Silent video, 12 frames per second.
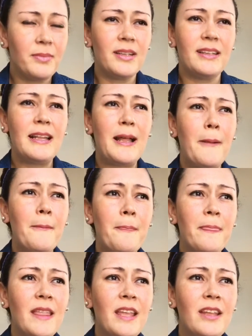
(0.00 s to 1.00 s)
But
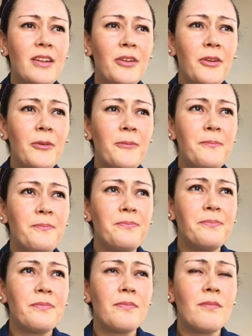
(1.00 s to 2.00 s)
you know,
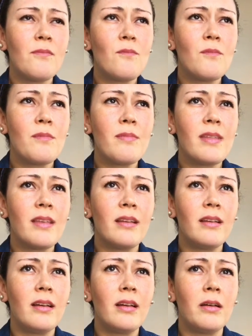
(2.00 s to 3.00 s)

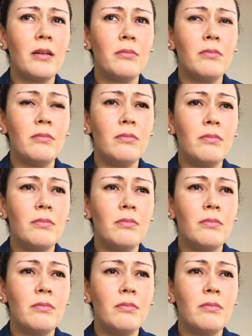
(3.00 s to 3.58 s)
um,